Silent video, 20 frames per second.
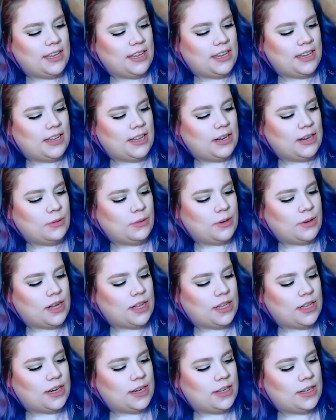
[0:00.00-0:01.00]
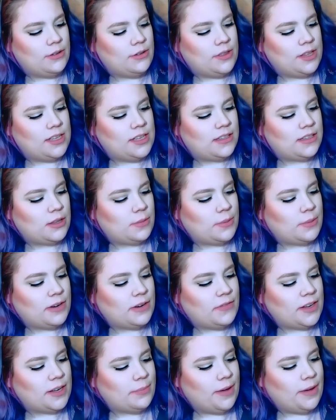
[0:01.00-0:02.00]
in, what color are you? These are
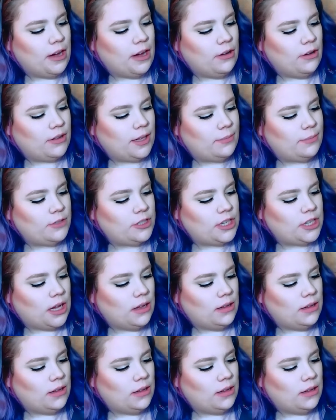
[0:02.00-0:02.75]
the Perfect Pout Lip